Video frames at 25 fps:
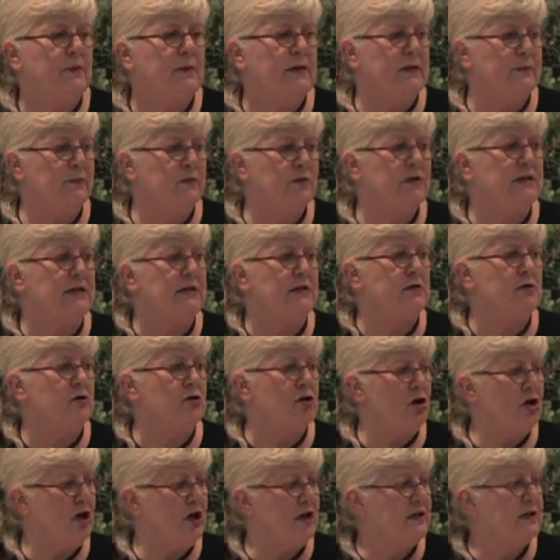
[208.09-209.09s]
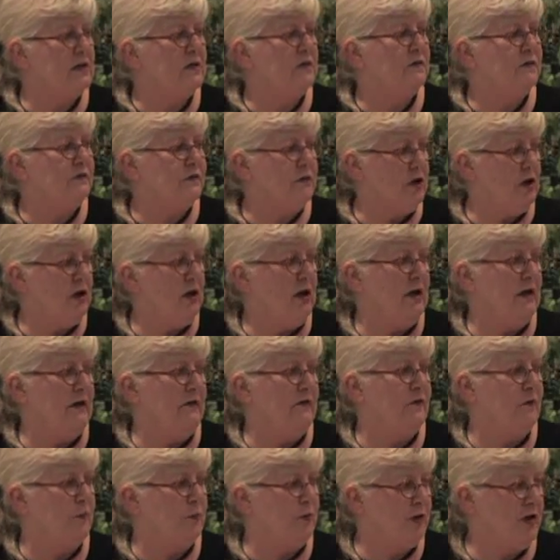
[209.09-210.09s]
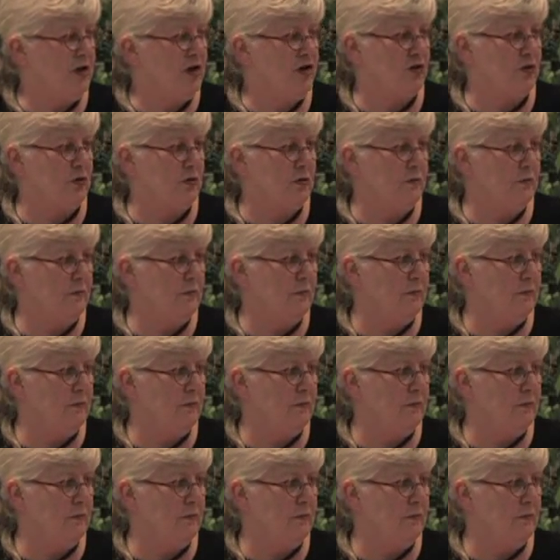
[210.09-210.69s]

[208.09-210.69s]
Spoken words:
people did not fly for pleasure